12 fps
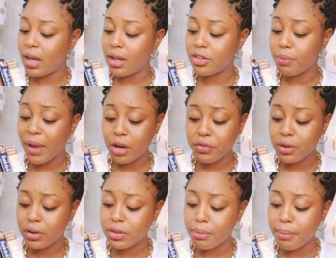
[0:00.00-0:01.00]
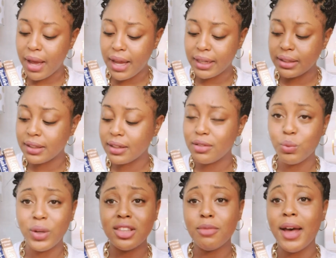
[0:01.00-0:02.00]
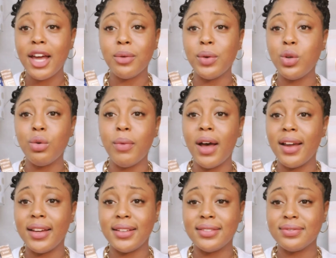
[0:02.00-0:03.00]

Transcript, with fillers: Uh, the battlefield of the mind, win the battle in your mind.